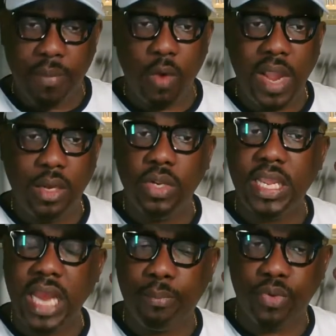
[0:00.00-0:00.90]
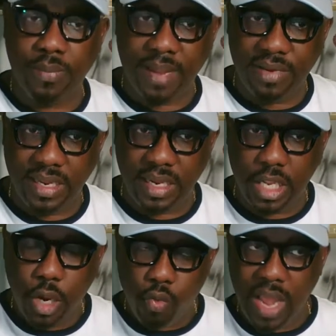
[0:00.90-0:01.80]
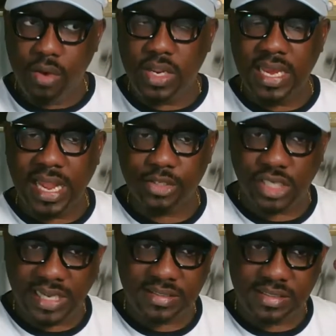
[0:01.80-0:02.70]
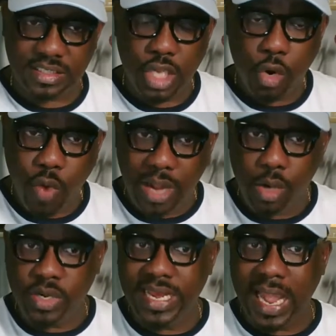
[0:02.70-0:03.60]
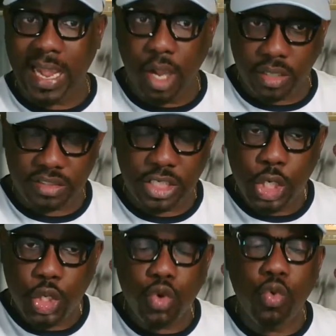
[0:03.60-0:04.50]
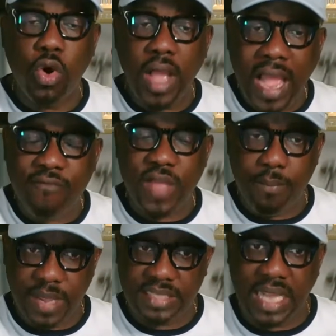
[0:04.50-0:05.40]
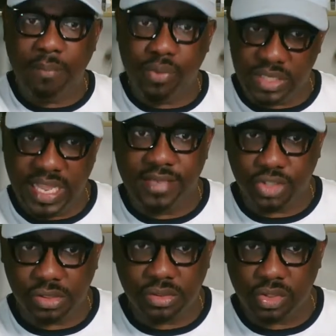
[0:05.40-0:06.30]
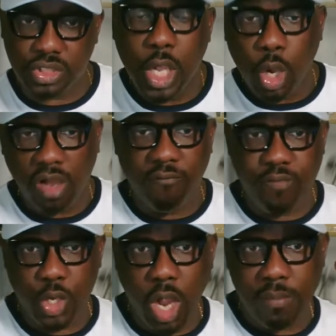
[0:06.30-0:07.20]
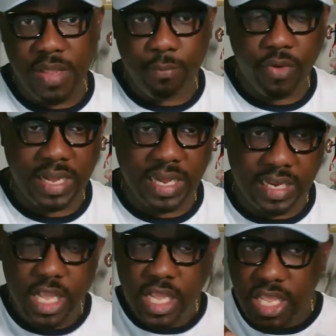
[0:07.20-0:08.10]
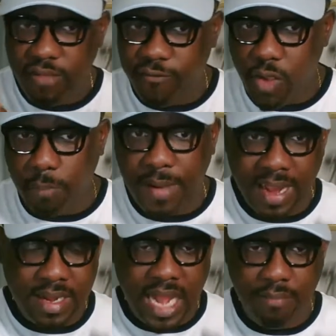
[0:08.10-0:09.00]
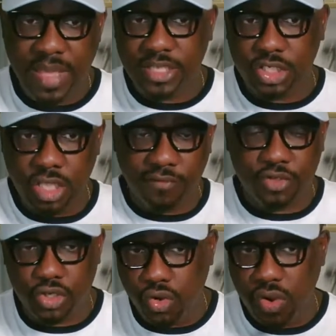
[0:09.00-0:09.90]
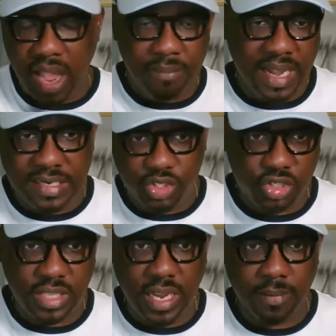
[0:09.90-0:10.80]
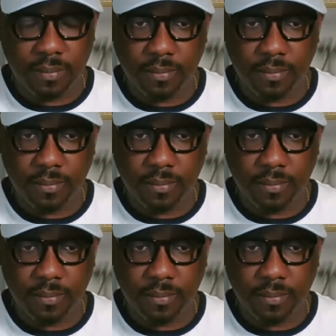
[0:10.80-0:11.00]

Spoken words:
but we are looking at probability. We are looking at chances. We are looking at odds. You will have a better potentials of becoming pregnant if your partner makes love to you about this time.